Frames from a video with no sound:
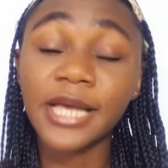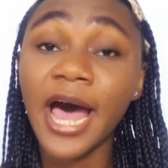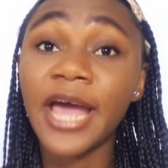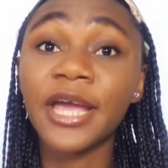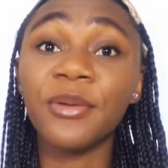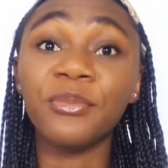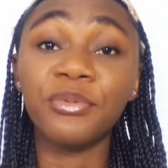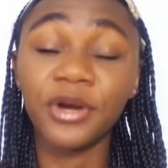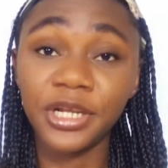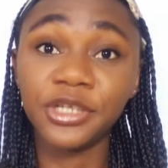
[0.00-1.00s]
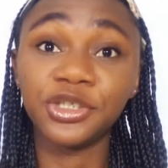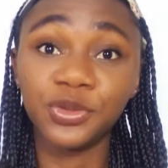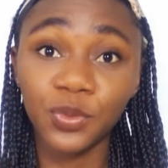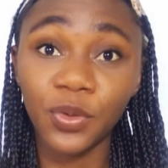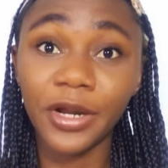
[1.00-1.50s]
I am pretty
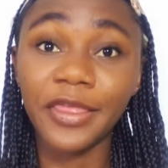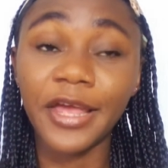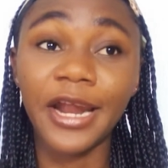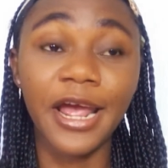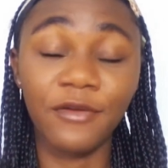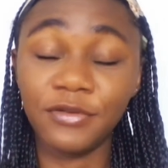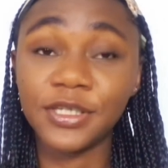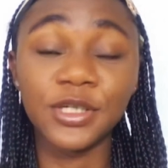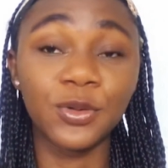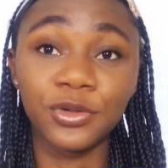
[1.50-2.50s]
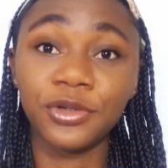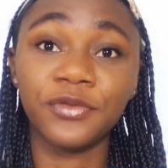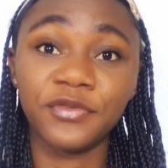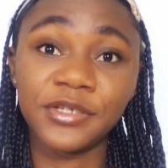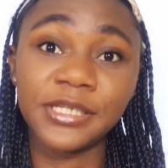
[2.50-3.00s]
sure that every single
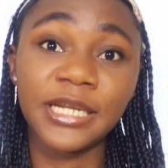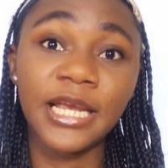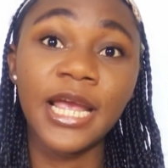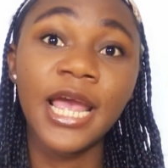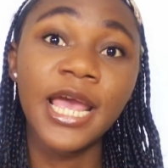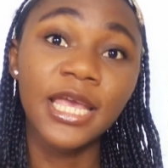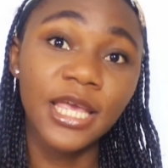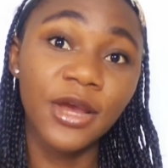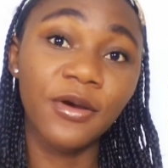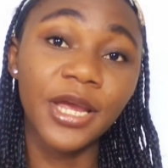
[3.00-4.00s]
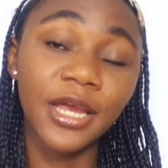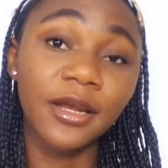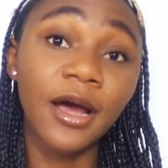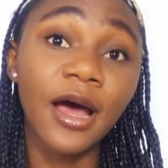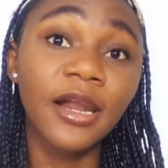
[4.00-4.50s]
university here in
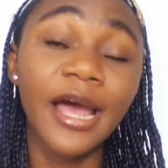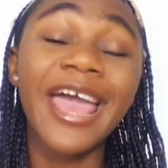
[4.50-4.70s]
Ghana,